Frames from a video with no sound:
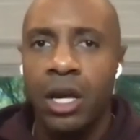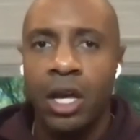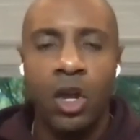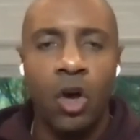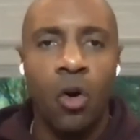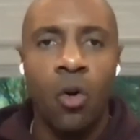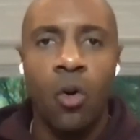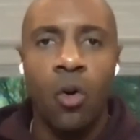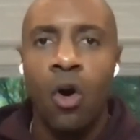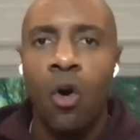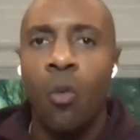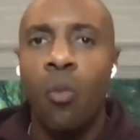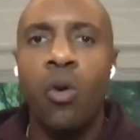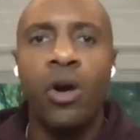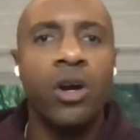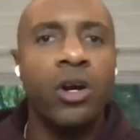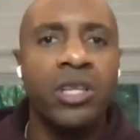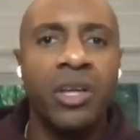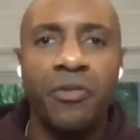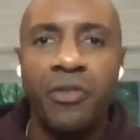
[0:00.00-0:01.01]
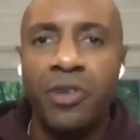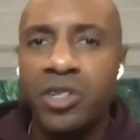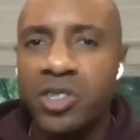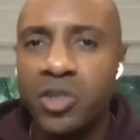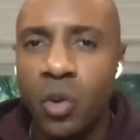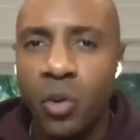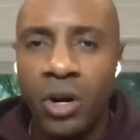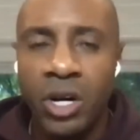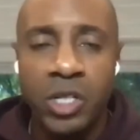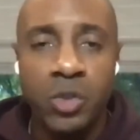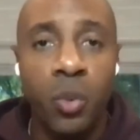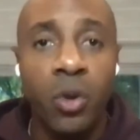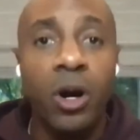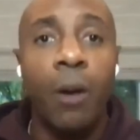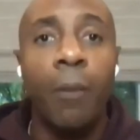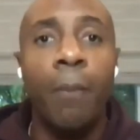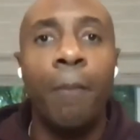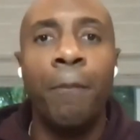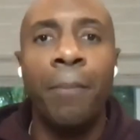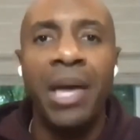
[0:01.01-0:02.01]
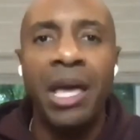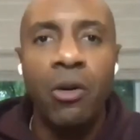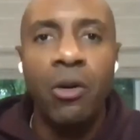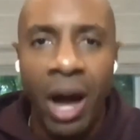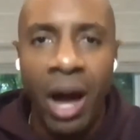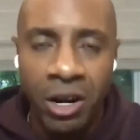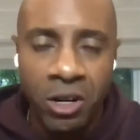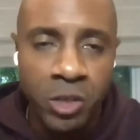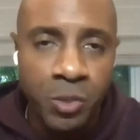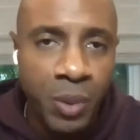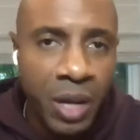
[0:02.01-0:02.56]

You know, what are different stories? What are beat writers?